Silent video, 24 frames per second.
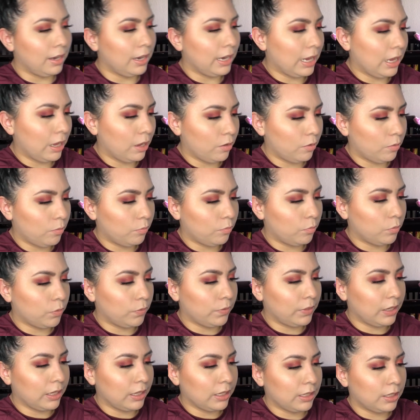Now
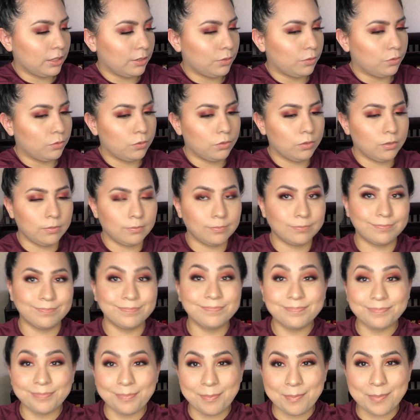moving into
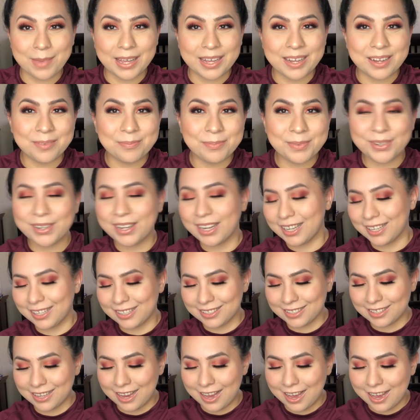makeup, you guys.